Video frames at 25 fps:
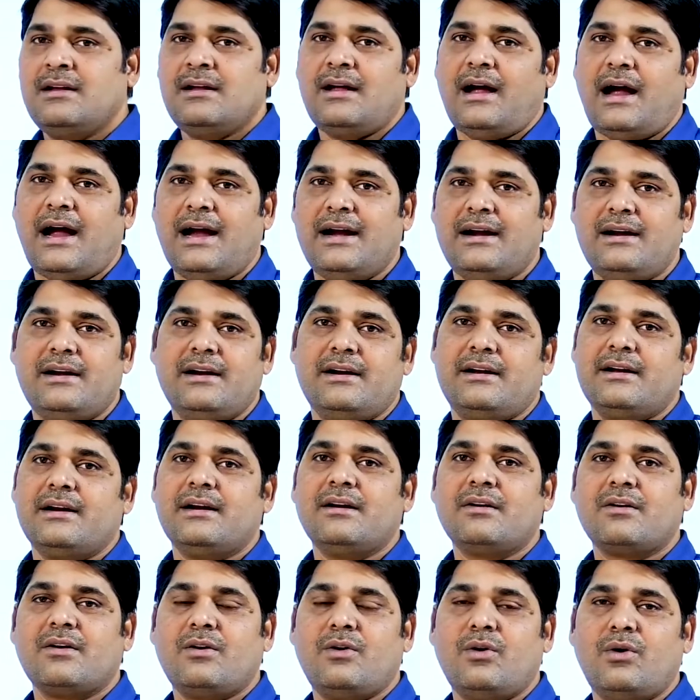I
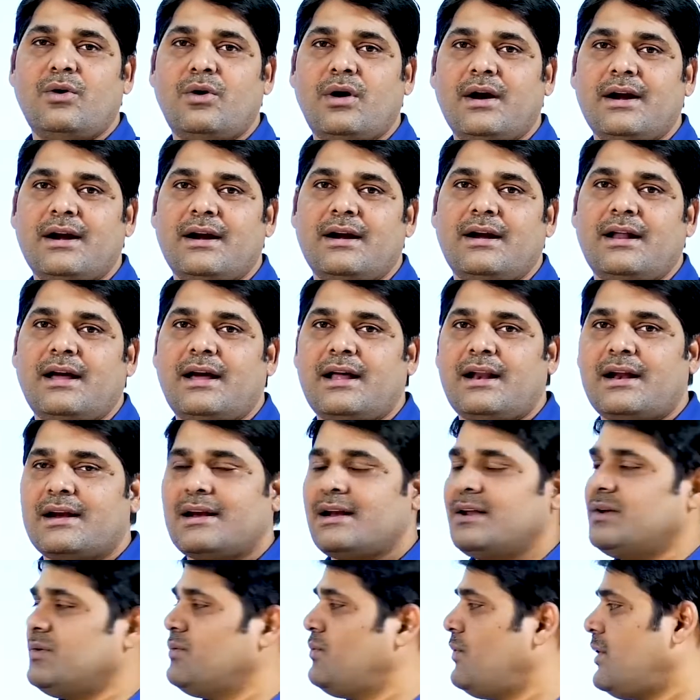didn't go and
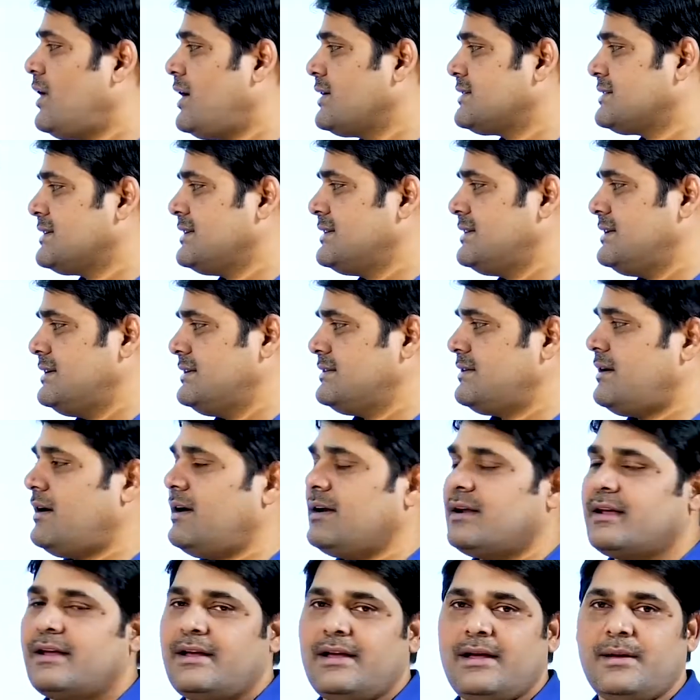directly watch these
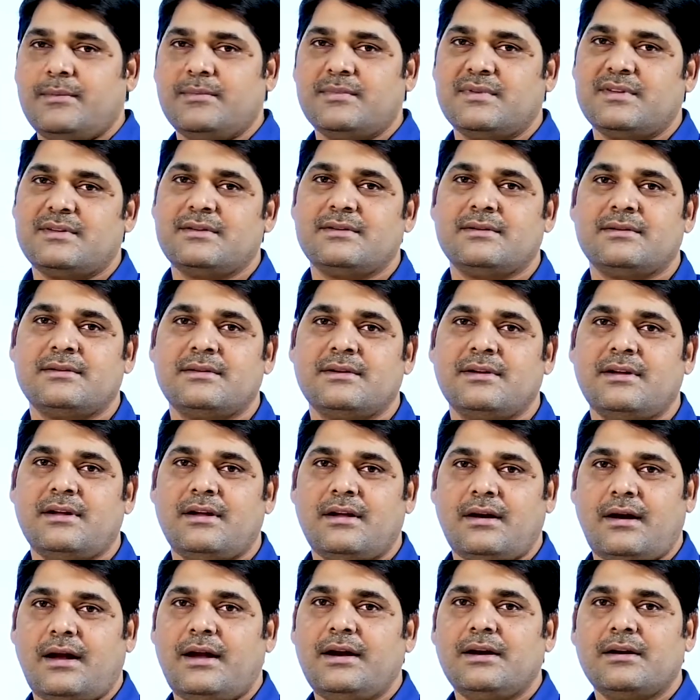all games,
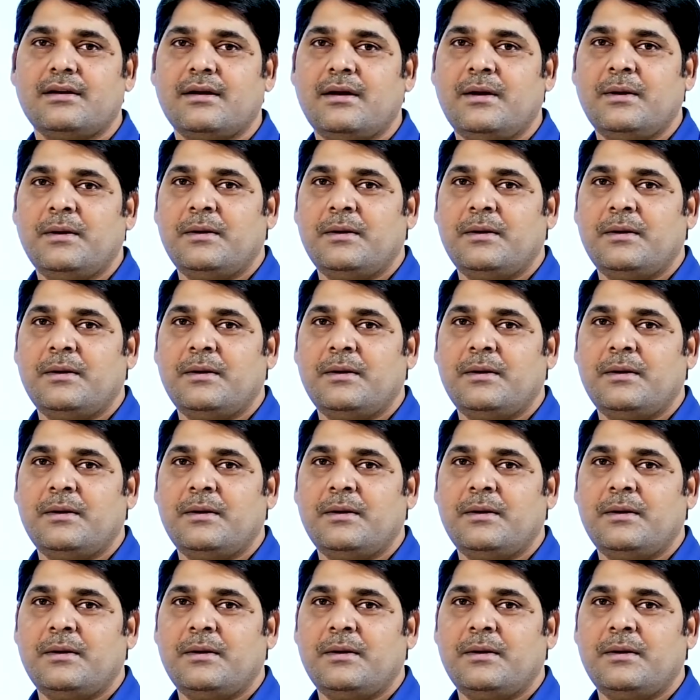right?